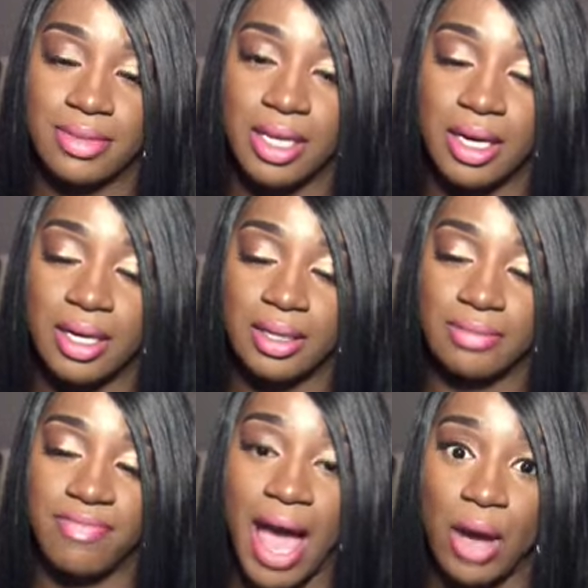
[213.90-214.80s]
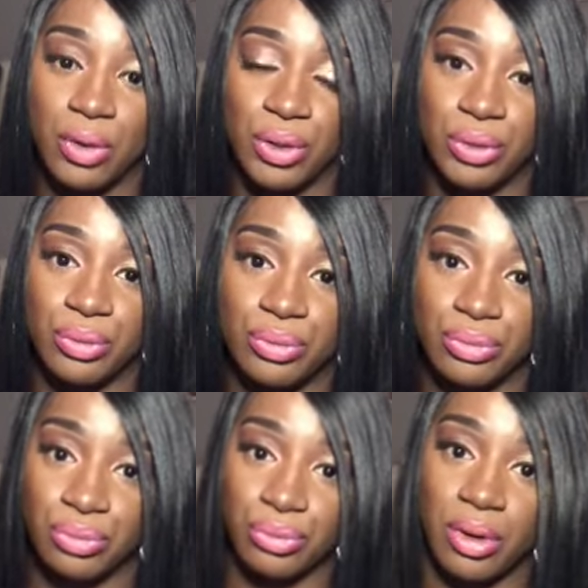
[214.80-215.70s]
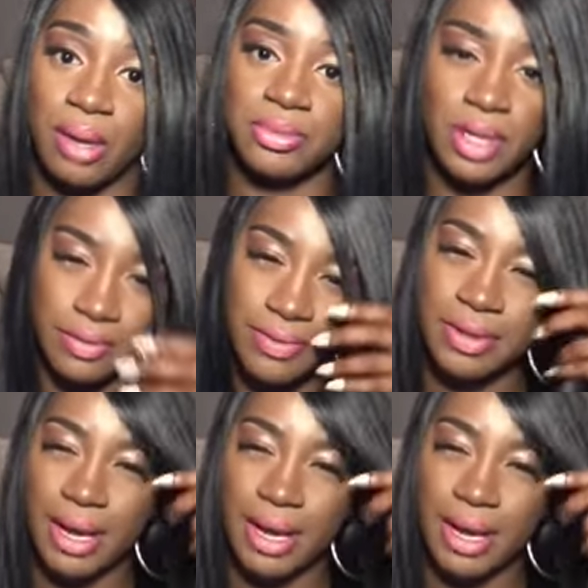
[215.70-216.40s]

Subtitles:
the value. I have